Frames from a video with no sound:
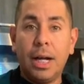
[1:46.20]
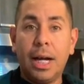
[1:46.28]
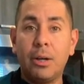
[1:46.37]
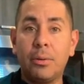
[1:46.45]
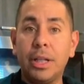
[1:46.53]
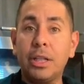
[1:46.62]
I
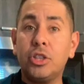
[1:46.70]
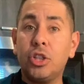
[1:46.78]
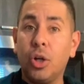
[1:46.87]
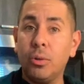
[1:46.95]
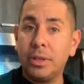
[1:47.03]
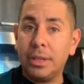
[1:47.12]
already
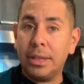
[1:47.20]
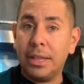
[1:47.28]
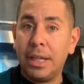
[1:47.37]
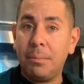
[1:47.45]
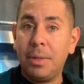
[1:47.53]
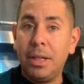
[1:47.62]
toasted
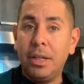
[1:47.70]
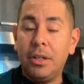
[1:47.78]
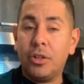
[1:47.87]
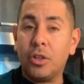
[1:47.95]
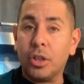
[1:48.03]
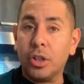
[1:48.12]
them.
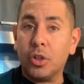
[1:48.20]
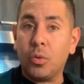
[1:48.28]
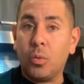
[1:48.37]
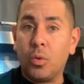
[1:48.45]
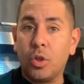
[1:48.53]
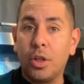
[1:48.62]
They're a little
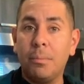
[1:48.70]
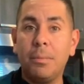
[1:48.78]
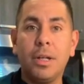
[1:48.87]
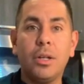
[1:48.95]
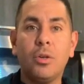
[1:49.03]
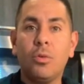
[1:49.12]
warm.
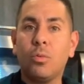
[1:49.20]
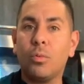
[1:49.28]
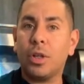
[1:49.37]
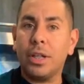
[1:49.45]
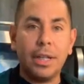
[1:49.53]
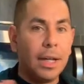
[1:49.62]
We're
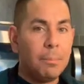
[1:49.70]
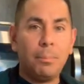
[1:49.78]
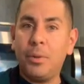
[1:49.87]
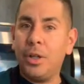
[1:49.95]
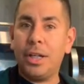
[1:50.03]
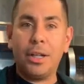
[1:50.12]
gonna
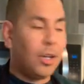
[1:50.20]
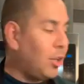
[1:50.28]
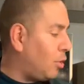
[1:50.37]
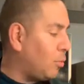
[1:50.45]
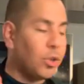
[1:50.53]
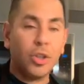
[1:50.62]
put it
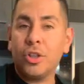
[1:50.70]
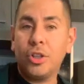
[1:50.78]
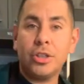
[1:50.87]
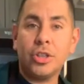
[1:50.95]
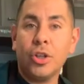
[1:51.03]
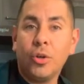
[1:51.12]
all, we're good
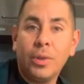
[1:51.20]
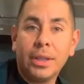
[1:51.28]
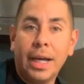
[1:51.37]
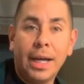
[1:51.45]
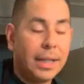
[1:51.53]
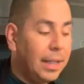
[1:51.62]
to go with
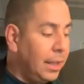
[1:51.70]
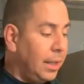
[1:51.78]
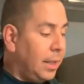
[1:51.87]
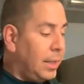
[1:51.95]
that.